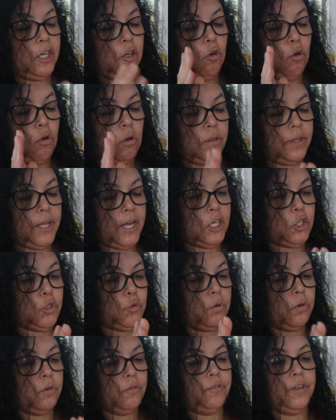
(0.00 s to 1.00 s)
the all
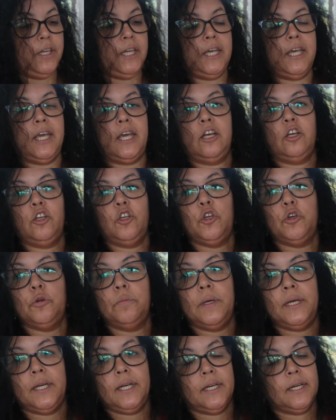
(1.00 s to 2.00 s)
natural vegan
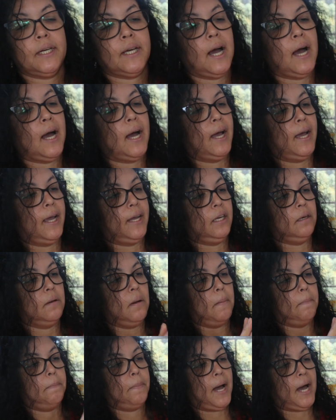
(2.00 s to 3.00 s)
human and kind
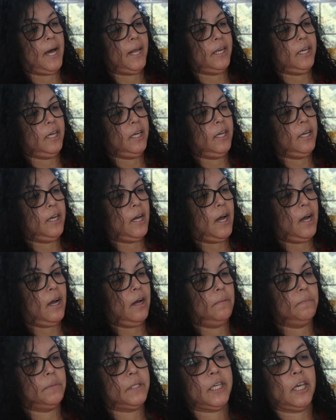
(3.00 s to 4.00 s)
body
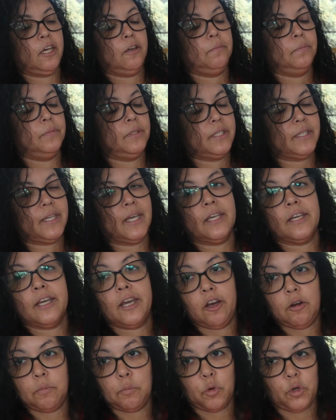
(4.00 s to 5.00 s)
um, skin
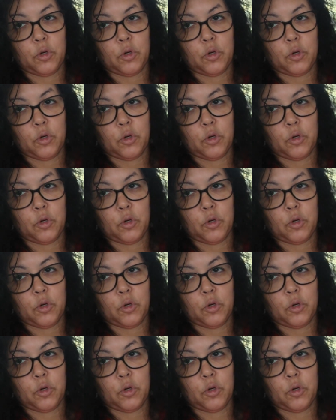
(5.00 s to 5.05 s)
skincare